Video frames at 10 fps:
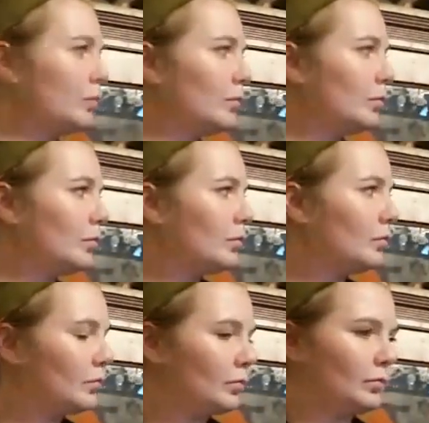
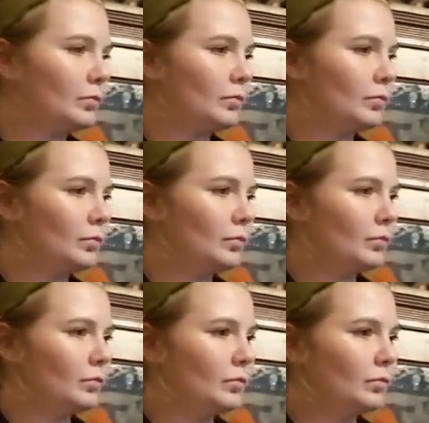
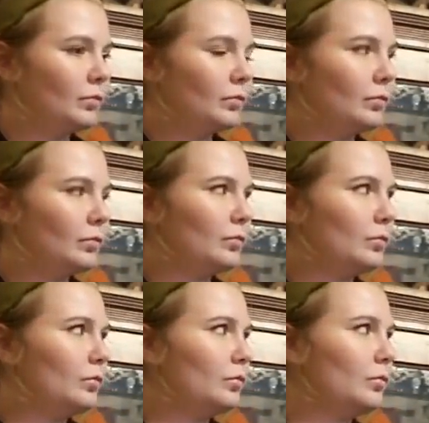
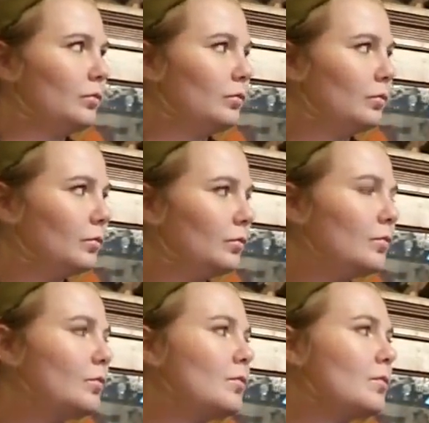
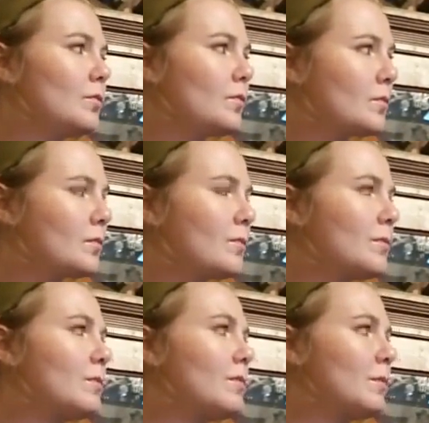
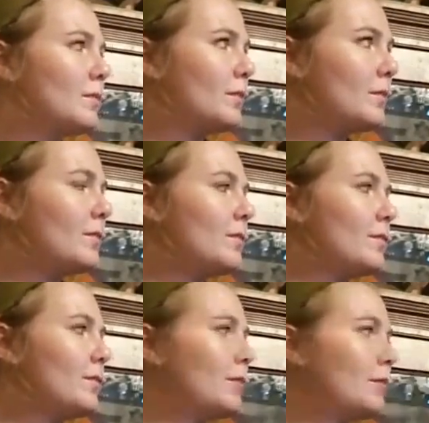
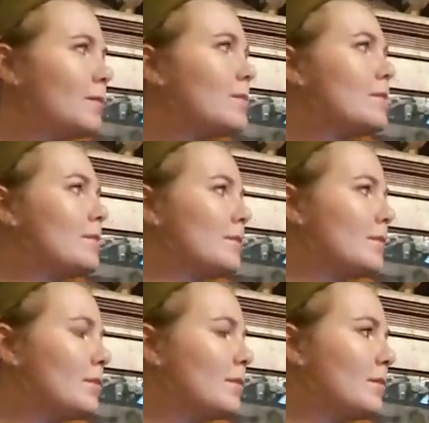
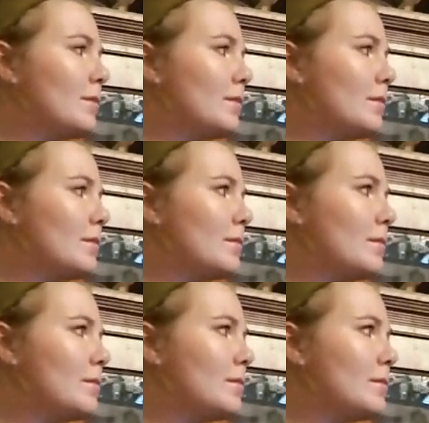
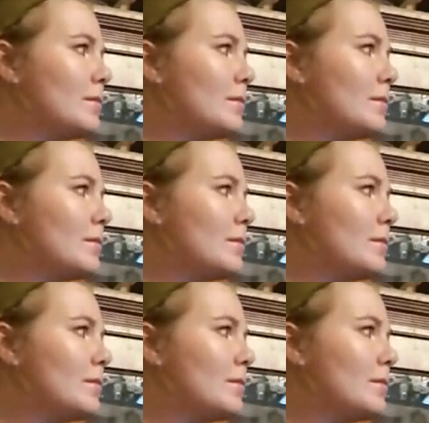(silent)